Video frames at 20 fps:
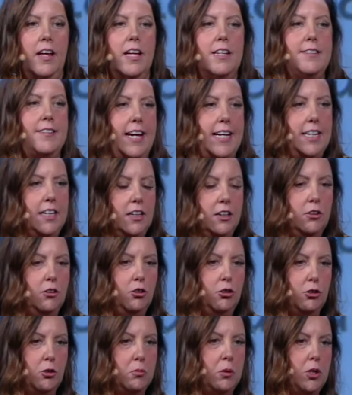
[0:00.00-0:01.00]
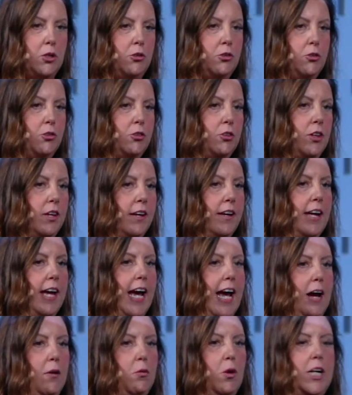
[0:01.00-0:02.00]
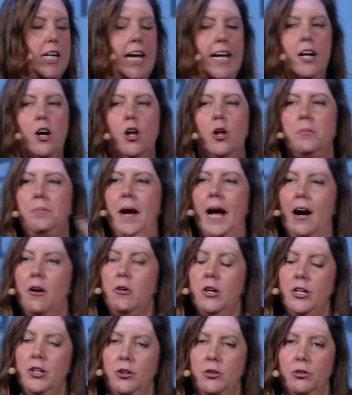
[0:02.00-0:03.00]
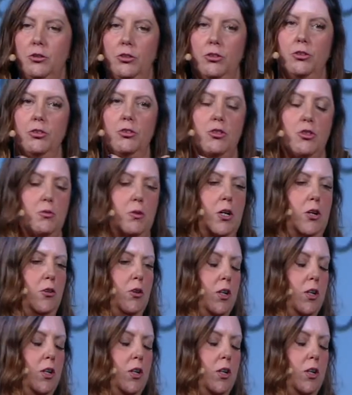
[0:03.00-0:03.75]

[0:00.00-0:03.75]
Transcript: data consumers and what I call power users through.